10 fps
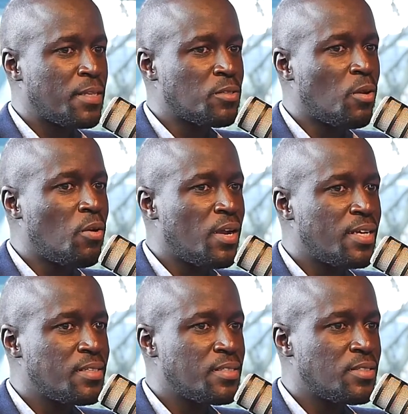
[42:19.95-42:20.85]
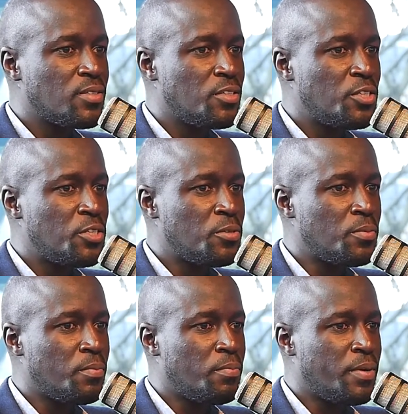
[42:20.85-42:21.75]
so long as
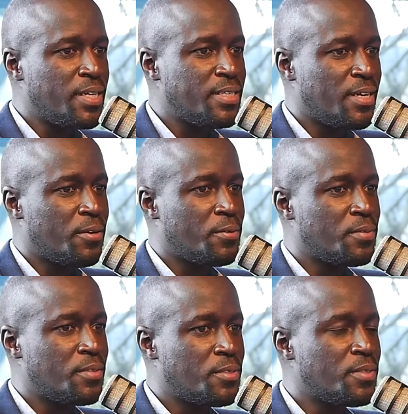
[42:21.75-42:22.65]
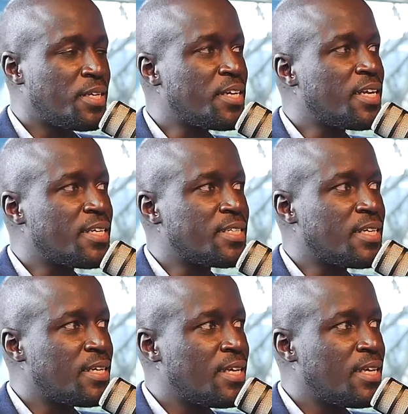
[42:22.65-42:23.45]
you break it down to the regulator